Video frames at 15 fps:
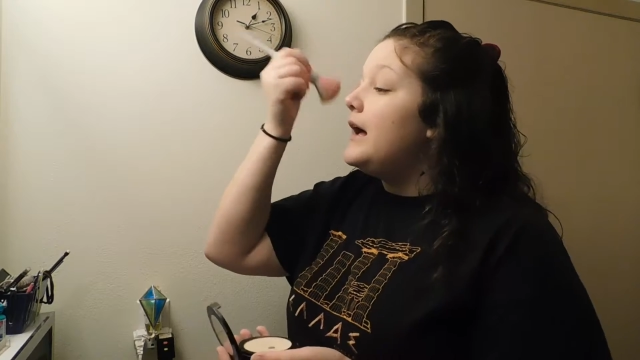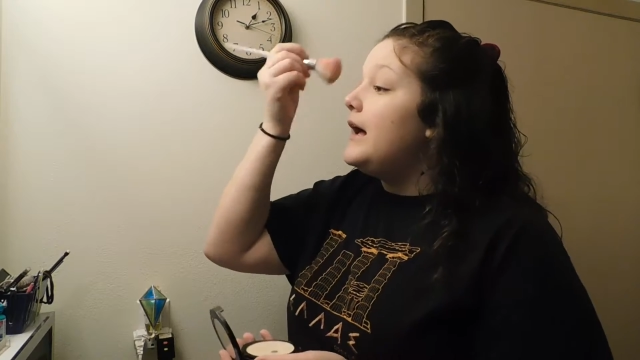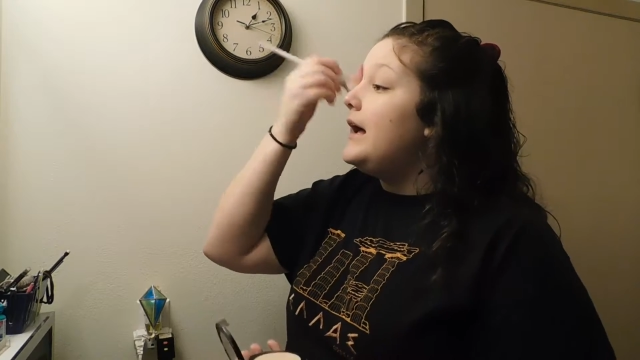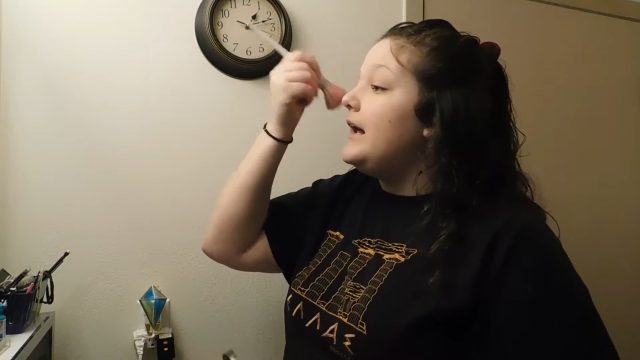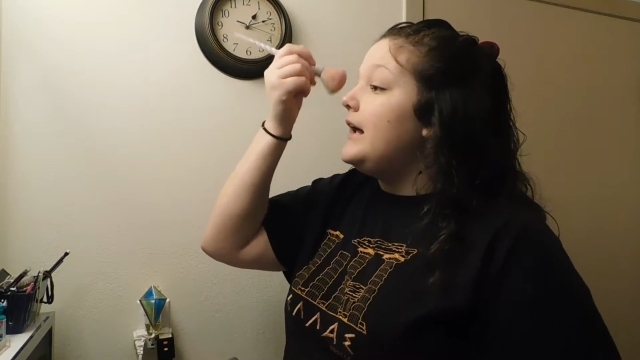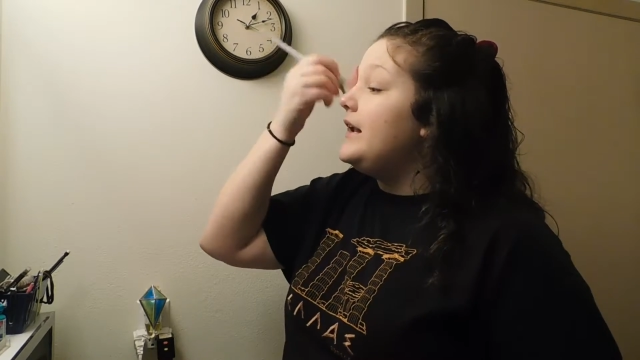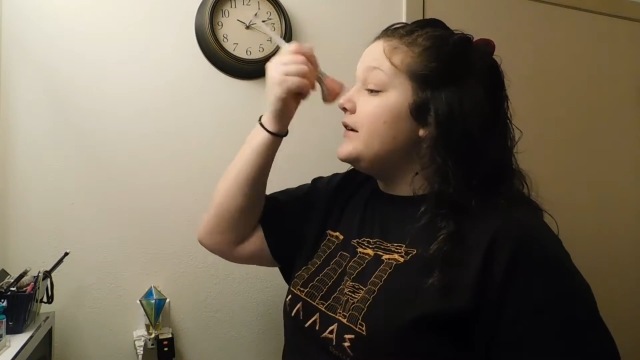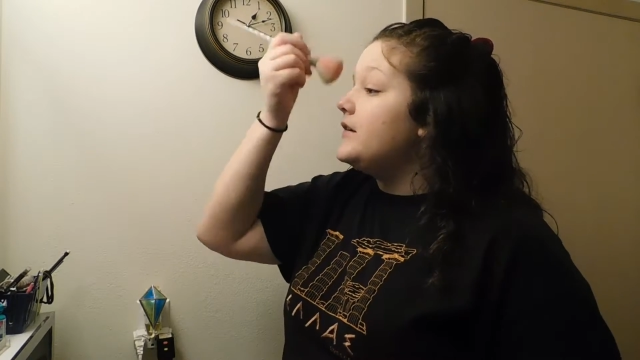
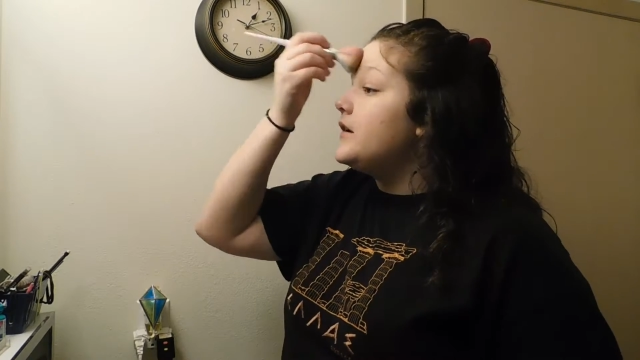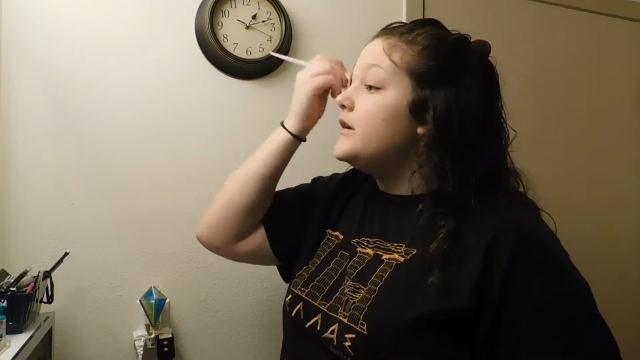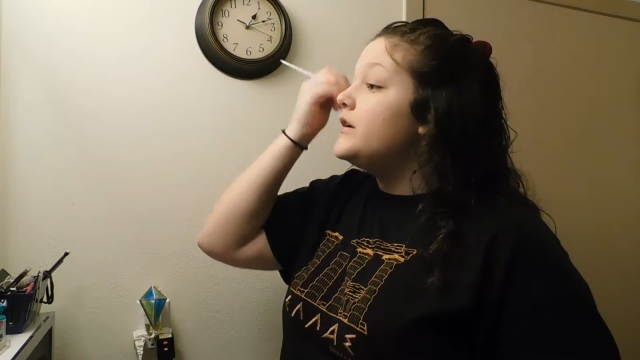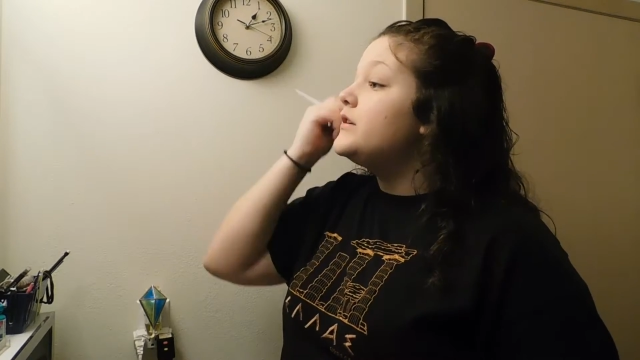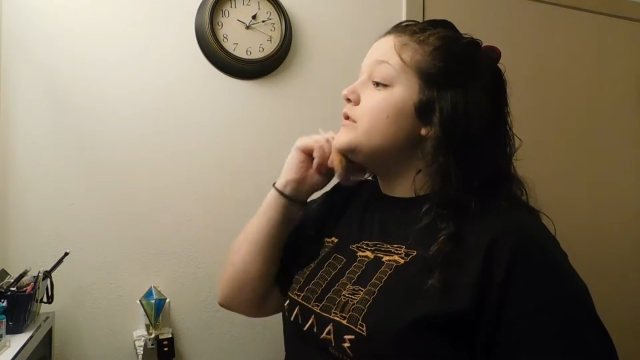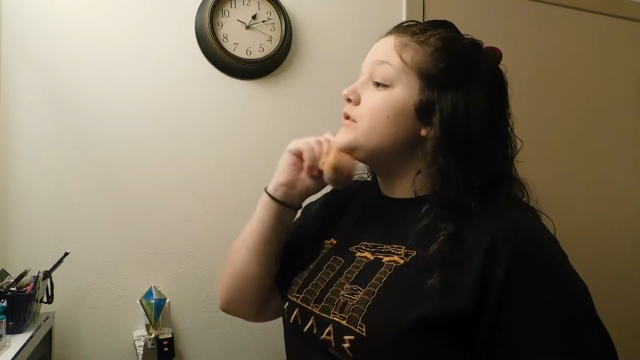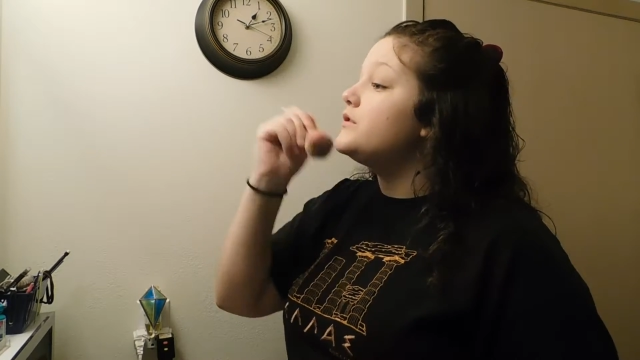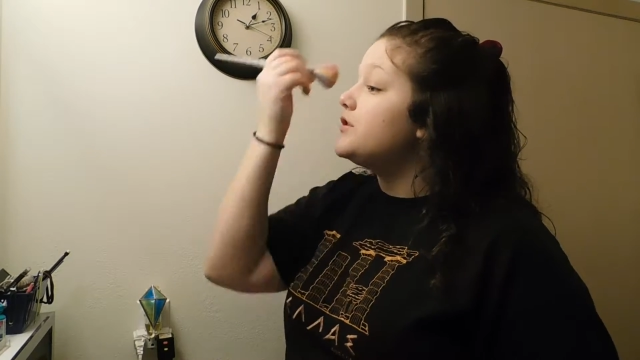And
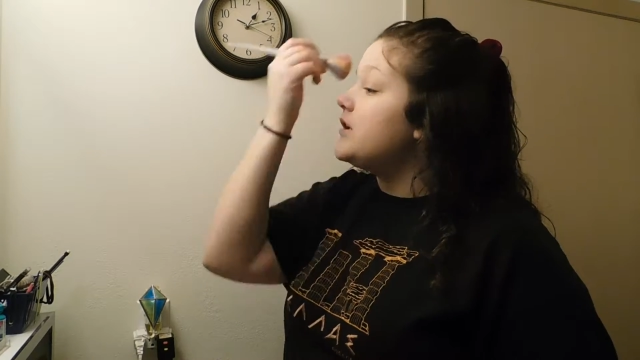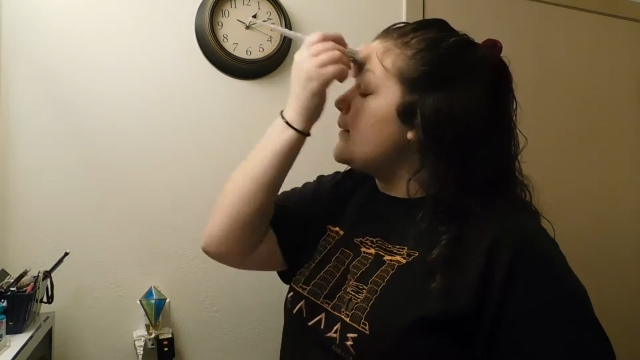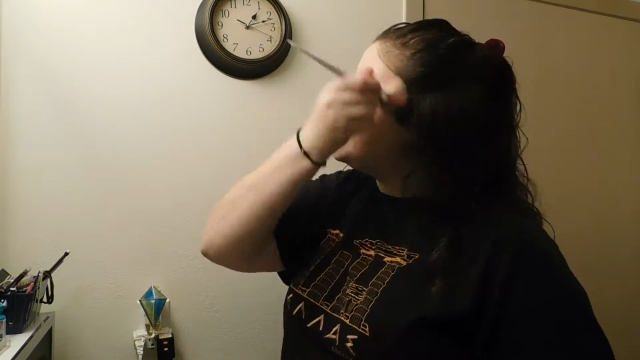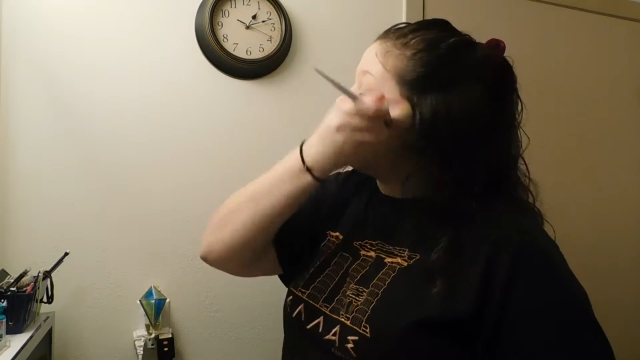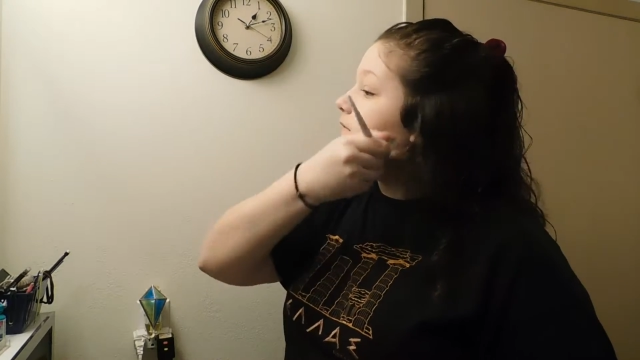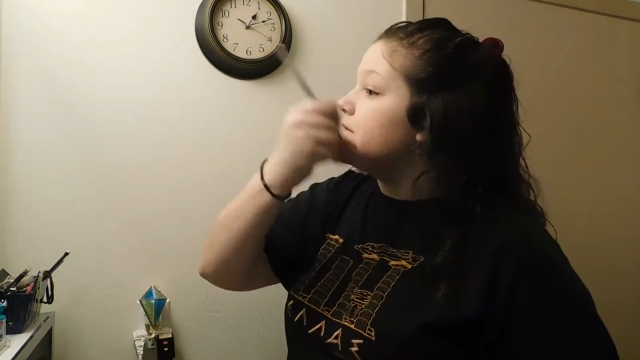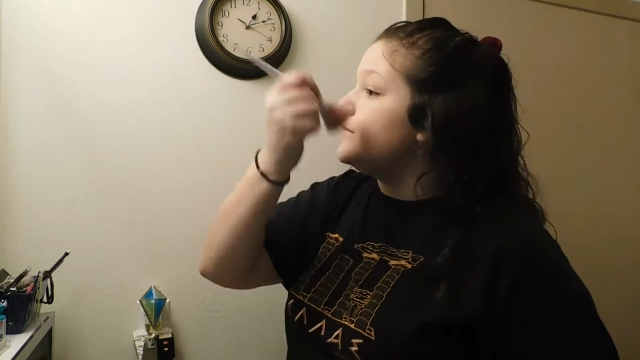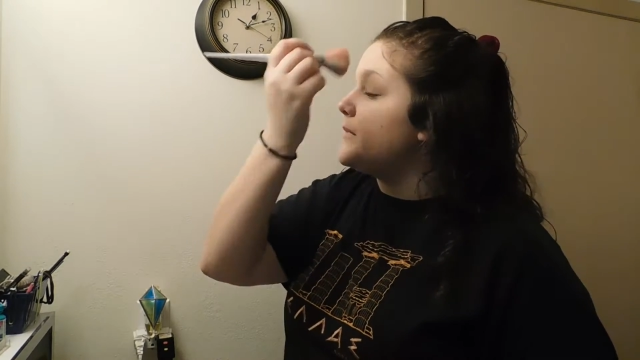so shopping for